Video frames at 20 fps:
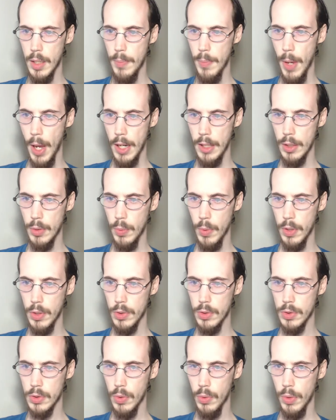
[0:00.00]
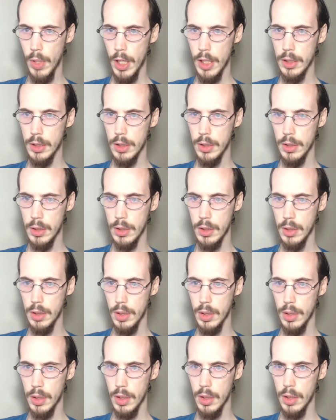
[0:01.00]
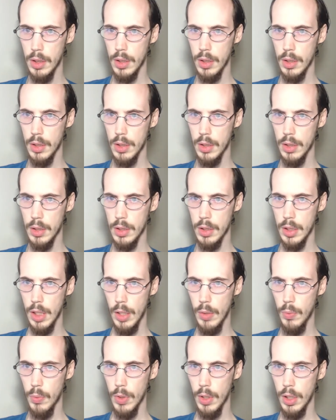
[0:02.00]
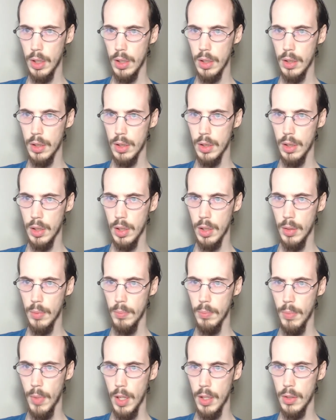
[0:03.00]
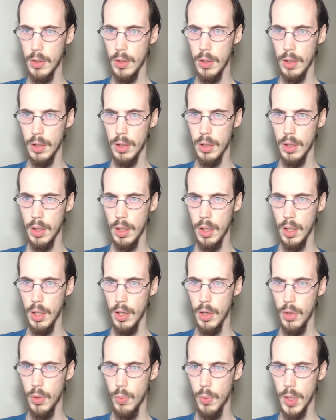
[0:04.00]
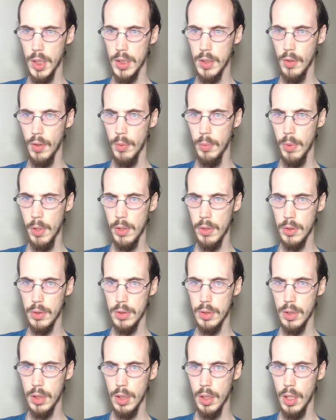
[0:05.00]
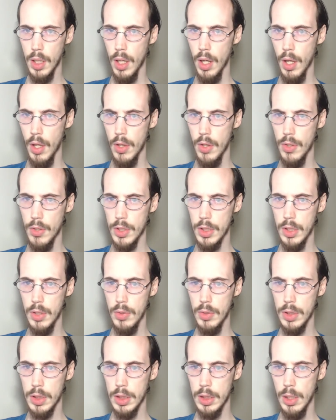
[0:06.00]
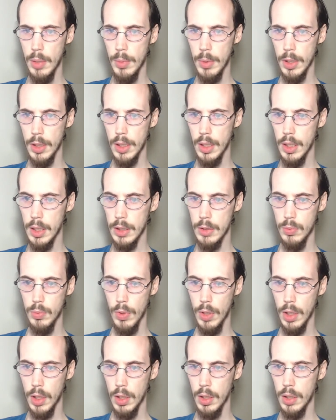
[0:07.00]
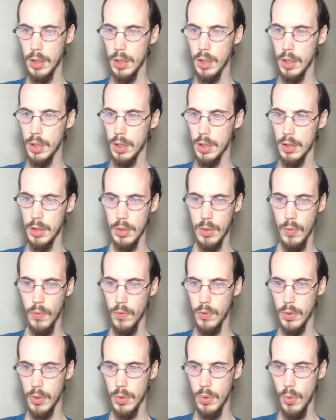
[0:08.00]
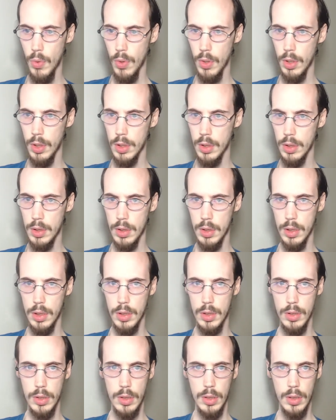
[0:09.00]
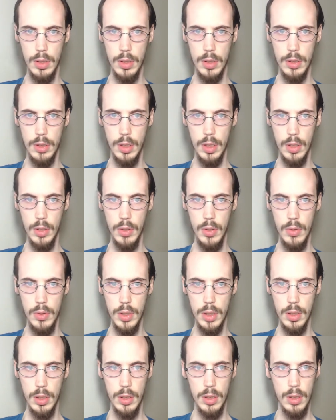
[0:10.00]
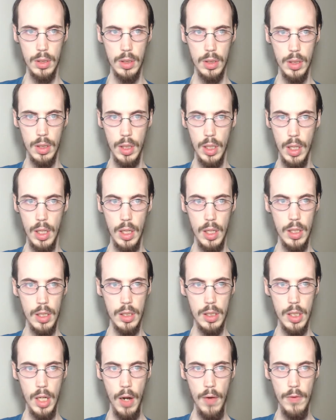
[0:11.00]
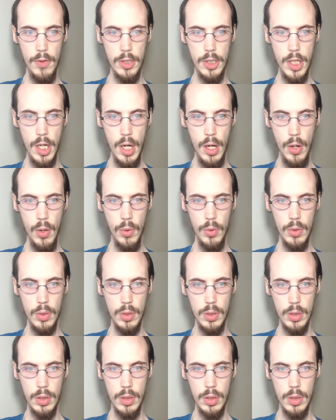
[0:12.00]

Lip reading: get back to Weather's location. Like running? Mother! The rest of our brothers. They're still in his stomach. He's running. Over the door. Can you close it? Dive her down.